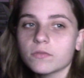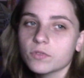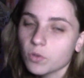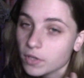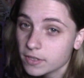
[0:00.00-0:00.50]

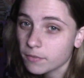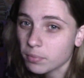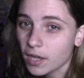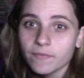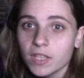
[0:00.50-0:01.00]
shortness of
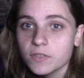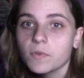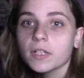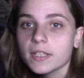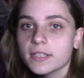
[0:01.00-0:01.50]
breath, it's
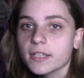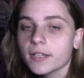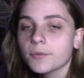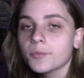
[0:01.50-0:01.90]
realistic.